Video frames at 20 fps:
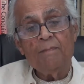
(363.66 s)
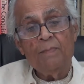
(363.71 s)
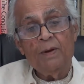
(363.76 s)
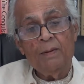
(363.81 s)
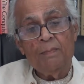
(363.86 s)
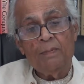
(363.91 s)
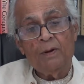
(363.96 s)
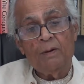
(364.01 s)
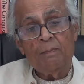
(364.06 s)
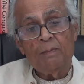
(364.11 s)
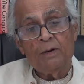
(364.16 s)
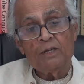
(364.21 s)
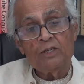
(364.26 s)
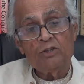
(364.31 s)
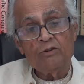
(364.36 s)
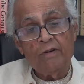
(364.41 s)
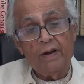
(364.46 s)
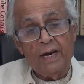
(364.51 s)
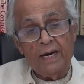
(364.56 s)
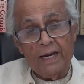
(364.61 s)
people per
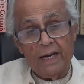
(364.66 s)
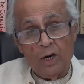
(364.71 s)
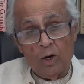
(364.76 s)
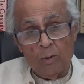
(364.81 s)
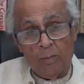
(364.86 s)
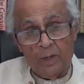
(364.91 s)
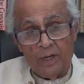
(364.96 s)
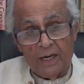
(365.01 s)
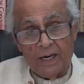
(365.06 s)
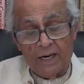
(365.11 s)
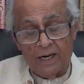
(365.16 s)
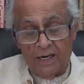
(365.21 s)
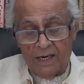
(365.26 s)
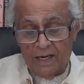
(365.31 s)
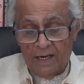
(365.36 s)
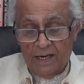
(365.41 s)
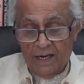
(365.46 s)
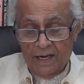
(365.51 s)
square kilometer.